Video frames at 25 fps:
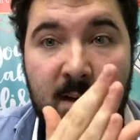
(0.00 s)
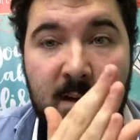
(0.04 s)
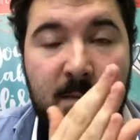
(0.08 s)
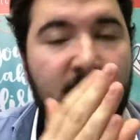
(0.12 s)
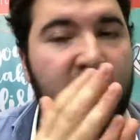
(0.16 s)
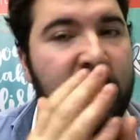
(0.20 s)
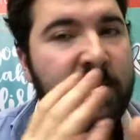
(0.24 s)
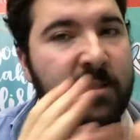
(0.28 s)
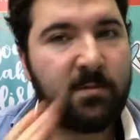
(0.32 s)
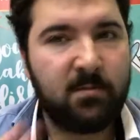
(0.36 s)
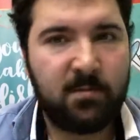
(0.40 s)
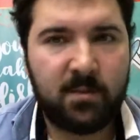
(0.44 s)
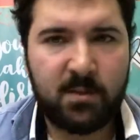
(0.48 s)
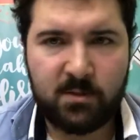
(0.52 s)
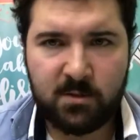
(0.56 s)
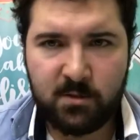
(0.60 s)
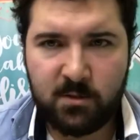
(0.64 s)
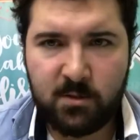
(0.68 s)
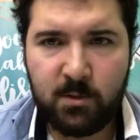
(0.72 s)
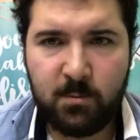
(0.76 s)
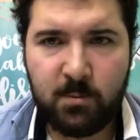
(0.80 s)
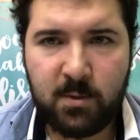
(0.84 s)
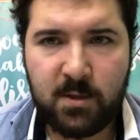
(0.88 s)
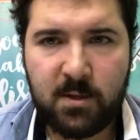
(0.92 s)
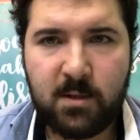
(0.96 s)
It makes them feel
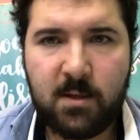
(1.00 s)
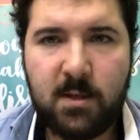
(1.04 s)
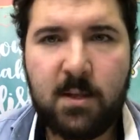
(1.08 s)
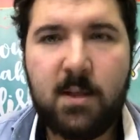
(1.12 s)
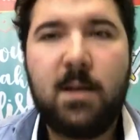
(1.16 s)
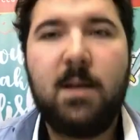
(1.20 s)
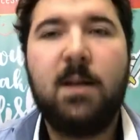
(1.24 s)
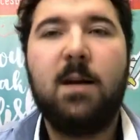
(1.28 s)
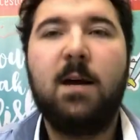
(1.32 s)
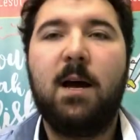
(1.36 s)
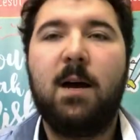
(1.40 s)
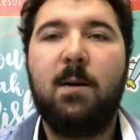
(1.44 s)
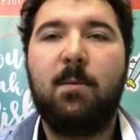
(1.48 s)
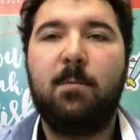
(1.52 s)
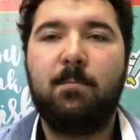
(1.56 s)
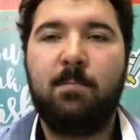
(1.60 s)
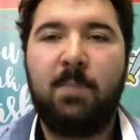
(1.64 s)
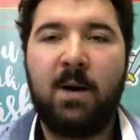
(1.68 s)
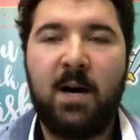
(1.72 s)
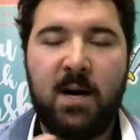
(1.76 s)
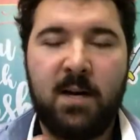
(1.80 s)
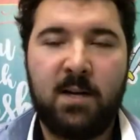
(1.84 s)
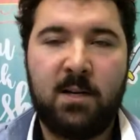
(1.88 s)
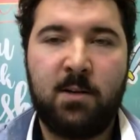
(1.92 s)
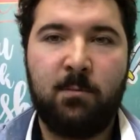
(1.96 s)
stupid.
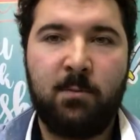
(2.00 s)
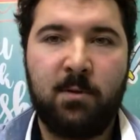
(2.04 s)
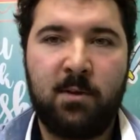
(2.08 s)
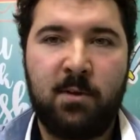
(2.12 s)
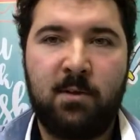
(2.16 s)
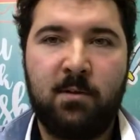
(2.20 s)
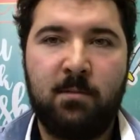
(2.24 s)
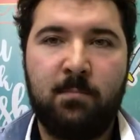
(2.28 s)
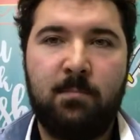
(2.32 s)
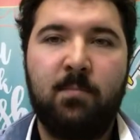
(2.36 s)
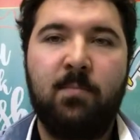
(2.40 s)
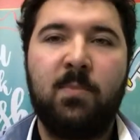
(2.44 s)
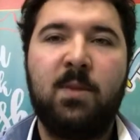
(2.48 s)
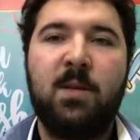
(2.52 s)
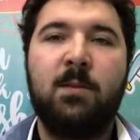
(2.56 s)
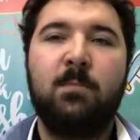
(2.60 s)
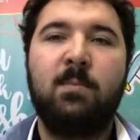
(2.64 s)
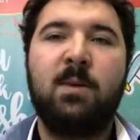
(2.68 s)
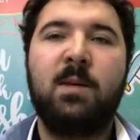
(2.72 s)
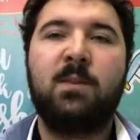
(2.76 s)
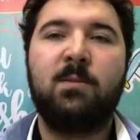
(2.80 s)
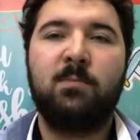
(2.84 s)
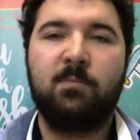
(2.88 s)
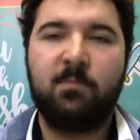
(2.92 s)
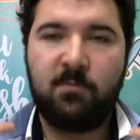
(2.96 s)
Partner with them.
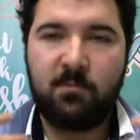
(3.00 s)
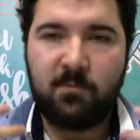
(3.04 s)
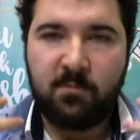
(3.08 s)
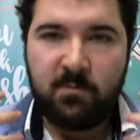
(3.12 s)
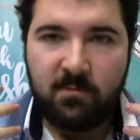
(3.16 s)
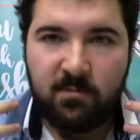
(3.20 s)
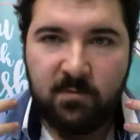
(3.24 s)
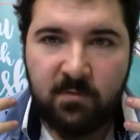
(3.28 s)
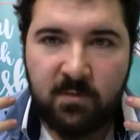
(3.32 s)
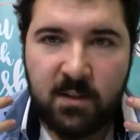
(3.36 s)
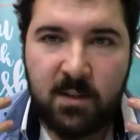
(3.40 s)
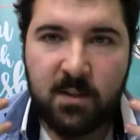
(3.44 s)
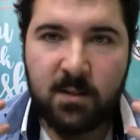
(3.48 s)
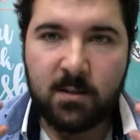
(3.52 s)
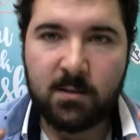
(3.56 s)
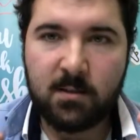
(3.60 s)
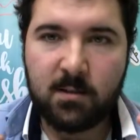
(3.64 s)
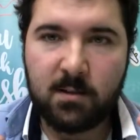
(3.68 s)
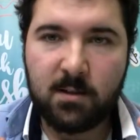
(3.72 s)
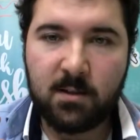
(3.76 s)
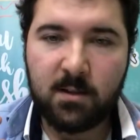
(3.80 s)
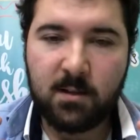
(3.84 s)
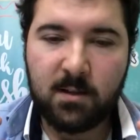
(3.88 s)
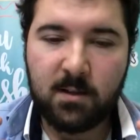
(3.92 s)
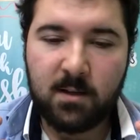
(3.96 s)
Make them
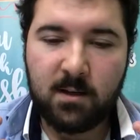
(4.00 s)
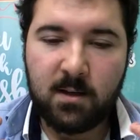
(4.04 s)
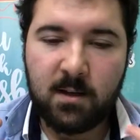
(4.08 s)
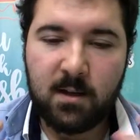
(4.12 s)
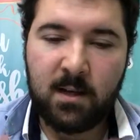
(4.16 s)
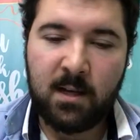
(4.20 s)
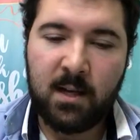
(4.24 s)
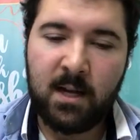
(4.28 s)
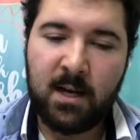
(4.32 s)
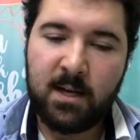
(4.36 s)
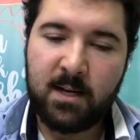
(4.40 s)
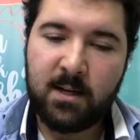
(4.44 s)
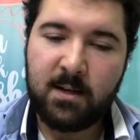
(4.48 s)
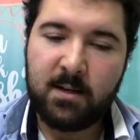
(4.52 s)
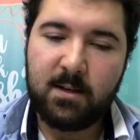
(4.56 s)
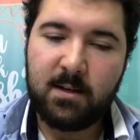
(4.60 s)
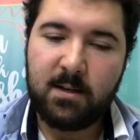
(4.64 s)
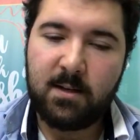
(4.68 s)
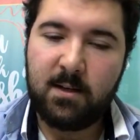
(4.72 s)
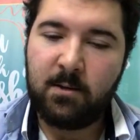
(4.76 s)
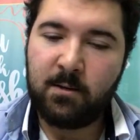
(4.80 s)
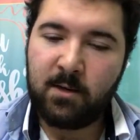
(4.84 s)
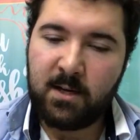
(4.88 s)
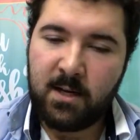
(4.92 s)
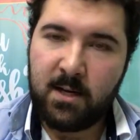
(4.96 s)
feel like,
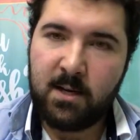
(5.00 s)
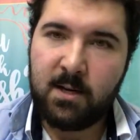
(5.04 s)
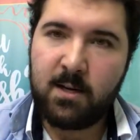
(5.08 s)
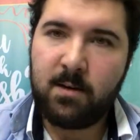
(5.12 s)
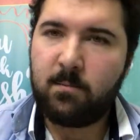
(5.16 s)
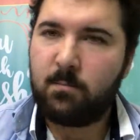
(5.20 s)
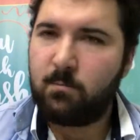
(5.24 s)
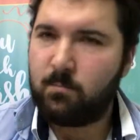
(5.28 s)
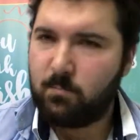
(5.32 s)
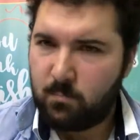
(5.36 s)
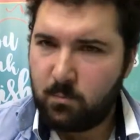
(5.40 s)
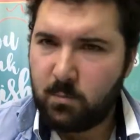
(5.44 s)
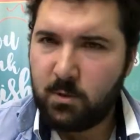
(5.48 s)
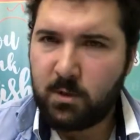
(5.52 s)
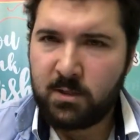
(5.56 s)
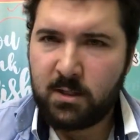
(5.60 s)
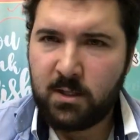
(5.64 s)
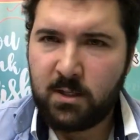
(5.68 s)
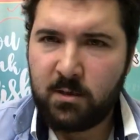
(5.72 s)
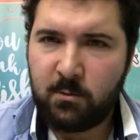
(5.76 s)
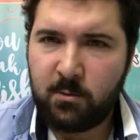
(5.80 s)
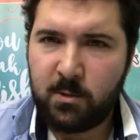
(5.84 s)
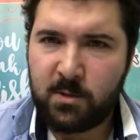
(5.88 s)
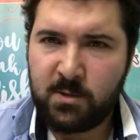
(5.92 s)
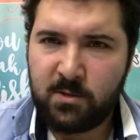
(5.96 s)
okay, got
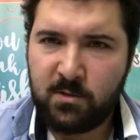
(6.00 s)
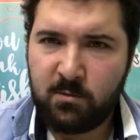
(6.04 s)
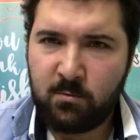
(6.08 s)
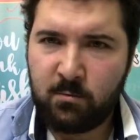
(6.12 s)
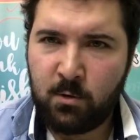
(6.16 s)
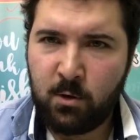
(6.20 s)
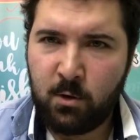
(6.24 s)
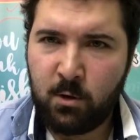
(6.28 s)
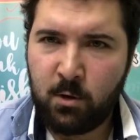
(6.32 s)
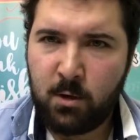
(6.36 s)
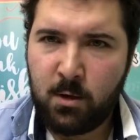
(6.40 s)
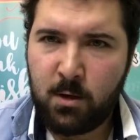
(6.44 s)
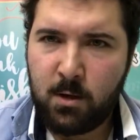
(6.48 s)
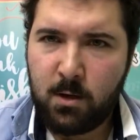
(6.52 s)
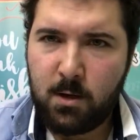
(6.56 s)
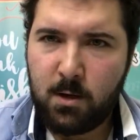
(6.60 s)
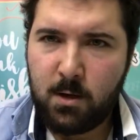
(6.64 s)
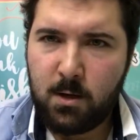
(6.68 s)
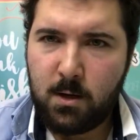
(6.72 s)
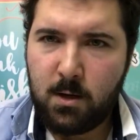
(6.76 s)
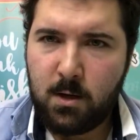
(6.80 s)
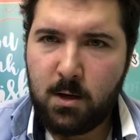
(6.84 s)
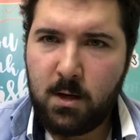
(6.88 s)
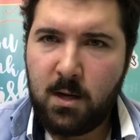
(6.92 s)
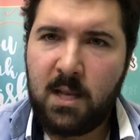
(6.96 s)
that question wrong.
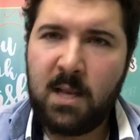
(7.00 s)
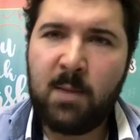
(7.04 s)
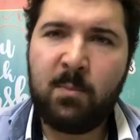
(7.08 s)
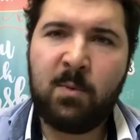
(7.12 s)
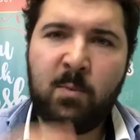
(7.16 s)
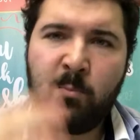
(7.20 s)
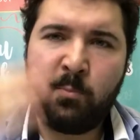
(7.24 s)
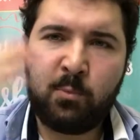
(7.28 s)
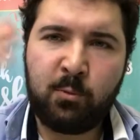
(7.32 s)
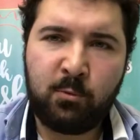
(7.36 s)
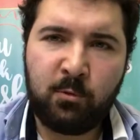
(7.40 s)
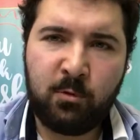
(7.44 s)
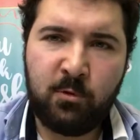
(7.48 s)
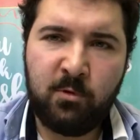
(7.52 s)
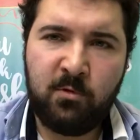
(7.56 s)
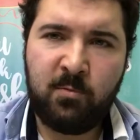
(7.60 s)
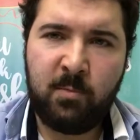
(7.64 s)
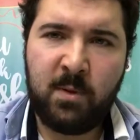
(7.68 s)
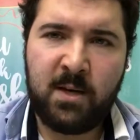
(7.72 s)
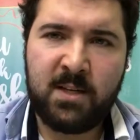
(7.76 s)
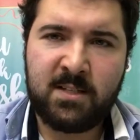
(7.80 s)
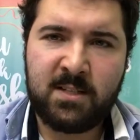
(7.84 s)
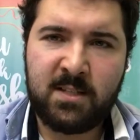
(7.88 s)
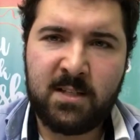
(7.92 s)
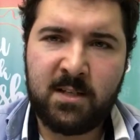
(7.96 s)
Let me prove
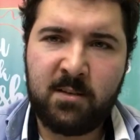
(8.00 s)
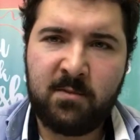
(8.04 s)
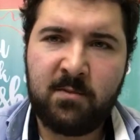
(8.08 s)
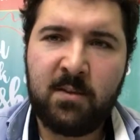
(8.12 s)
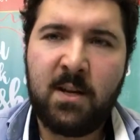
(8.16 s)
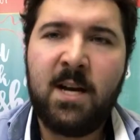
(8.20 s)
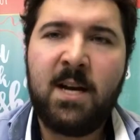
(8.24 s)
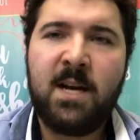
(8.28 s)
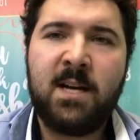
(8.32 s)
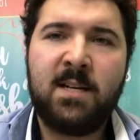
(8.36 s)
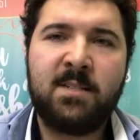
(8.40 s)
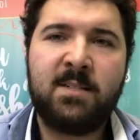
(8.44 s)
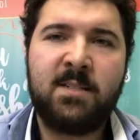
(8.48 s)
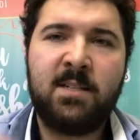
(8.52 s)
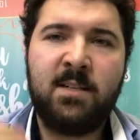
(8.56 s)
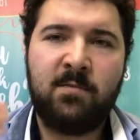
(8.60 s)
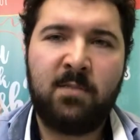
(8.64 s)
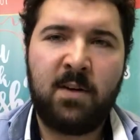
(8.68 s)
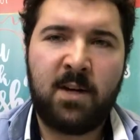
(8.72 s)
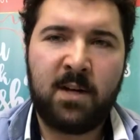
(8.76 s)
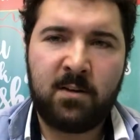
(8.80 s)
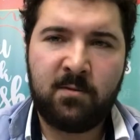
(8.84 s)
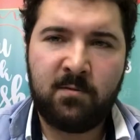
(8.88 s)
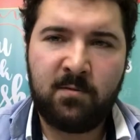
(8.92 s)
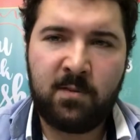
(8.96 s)
myself and see if
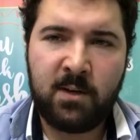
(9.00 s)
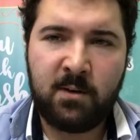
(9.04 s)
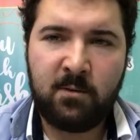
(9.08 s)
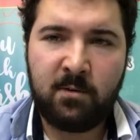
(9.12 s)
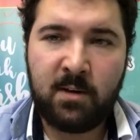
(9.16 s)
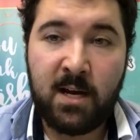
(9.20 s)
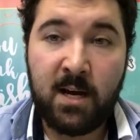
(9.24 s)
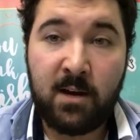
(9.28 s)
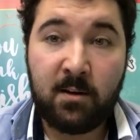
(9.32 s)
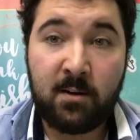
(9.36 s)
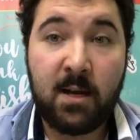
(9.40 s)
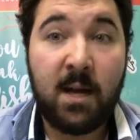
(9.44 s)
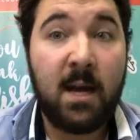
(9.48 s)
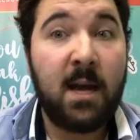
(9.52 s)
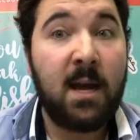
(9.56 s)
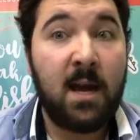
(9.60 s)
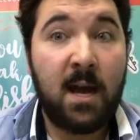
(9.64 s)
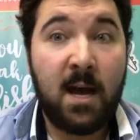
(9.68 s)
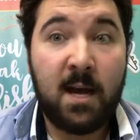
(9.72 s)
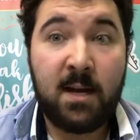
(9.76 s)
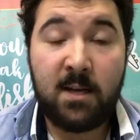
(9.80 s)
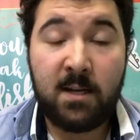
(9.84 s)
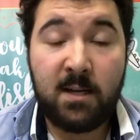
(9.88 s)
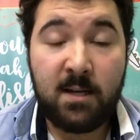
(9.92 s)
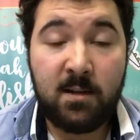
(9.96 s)
I can figure it out.
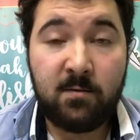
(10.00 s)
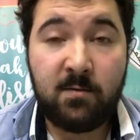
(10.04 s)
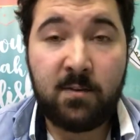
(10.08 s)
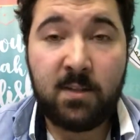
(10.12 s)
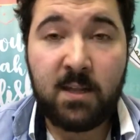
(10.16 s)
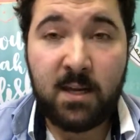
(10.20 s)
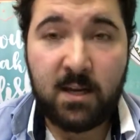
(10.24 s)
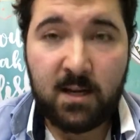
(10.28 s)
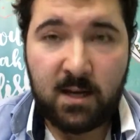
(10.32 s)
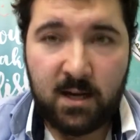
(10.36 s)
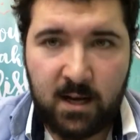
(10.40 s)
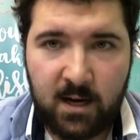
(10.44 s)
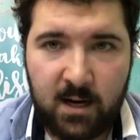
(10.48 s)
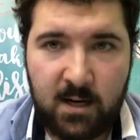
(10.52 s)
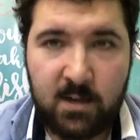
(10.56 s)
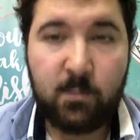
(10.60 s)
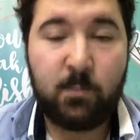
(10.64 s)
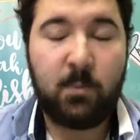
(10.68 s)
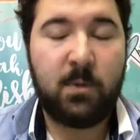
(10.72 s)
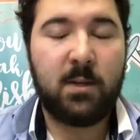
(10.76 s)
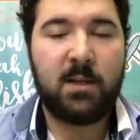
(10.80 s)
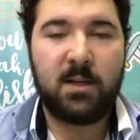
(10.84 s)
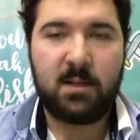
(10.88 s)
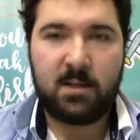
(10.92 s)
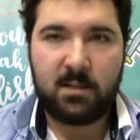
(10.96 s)
And if they can't,
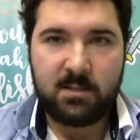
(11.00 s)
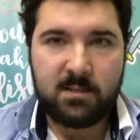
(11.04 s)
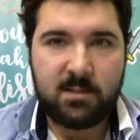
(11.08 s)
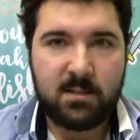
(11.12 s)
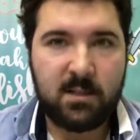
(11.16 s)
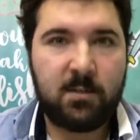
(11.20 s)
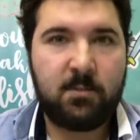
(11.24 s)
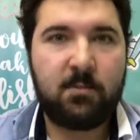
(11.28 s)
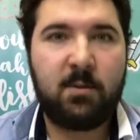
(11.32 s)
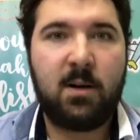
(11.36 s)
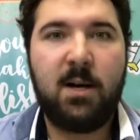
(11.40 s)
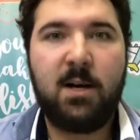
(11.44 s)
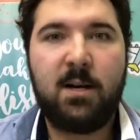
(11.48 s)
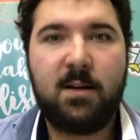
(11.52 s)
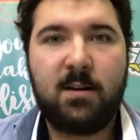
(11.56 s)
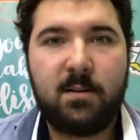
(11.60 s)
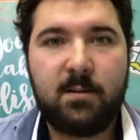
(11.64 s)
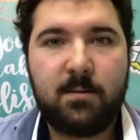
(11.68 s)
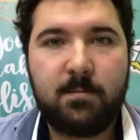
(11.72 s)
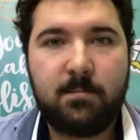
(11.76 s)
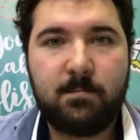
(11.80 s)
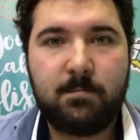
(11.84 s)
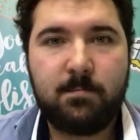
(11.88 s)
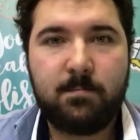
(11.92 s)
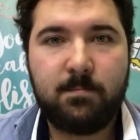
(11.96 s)
well, at least they tried.
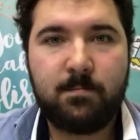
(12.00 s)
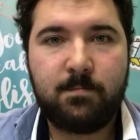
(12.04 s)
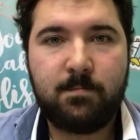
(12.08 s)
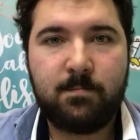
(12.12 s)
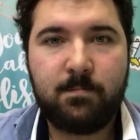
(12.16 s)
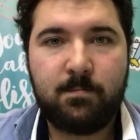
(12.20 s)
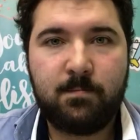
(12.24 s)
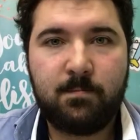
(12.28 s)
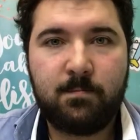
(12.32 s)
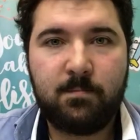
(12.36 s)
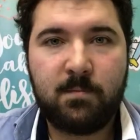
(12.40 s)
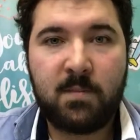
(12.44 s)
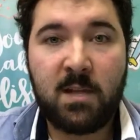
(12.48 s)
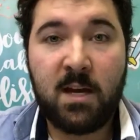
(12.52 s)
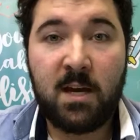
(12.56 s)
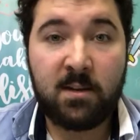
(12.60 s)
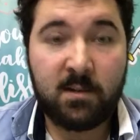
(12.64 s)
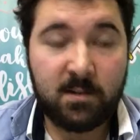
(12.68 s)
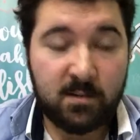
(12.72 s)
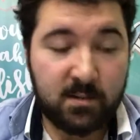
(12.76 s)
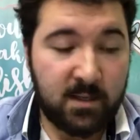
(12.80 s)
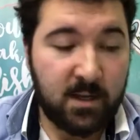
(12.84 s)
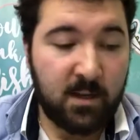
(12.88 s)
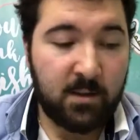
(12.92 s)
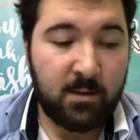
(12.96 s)

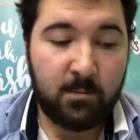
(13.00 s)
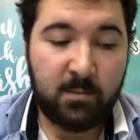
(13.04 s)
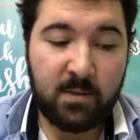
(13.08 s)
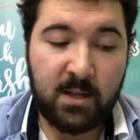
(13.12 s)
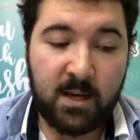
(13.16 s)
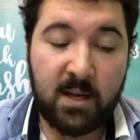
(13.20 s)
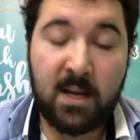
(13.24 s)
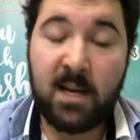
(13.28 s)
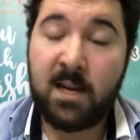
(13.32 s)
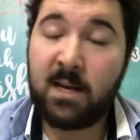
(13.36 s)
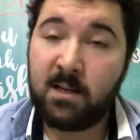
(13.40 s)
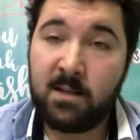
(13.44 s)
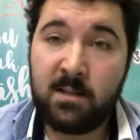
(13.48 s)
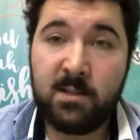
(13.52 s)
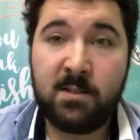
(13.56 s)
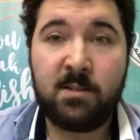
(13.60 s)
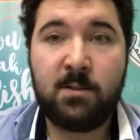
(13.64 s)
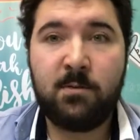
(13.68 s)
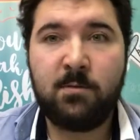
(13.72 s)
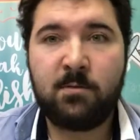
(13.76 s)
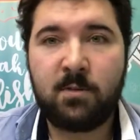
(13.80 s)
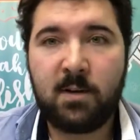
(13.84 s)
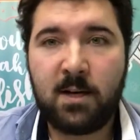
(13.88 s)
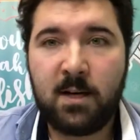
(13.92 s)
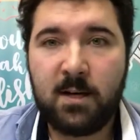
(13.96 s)
And tell them that, at least
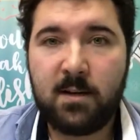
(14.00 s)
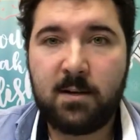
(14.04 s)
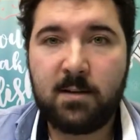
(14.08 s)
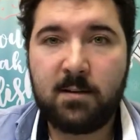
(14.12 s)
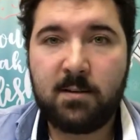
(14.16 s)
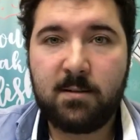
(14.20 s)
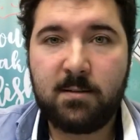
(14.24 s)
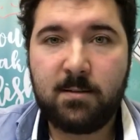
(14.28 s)
you tried.